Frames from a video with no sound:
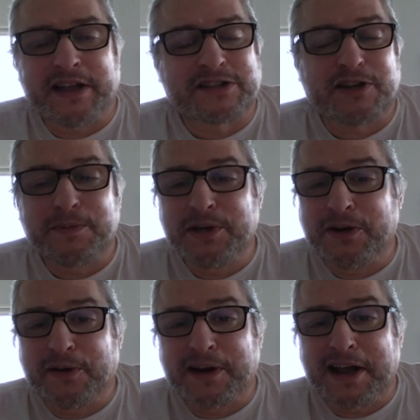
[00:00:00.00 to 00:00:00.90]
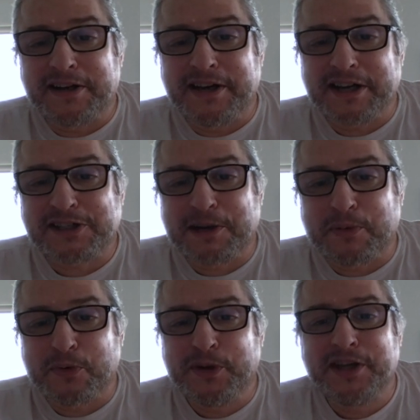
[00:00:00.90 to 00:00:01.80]
It's going to be going on in the next
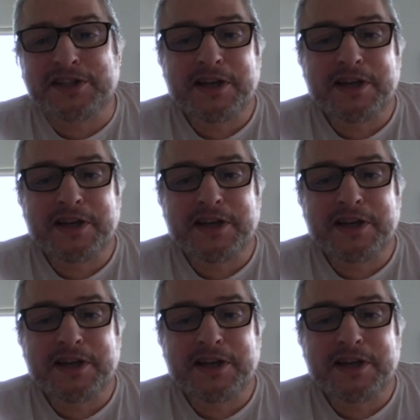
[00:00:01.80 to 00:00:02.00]
couple of weeks.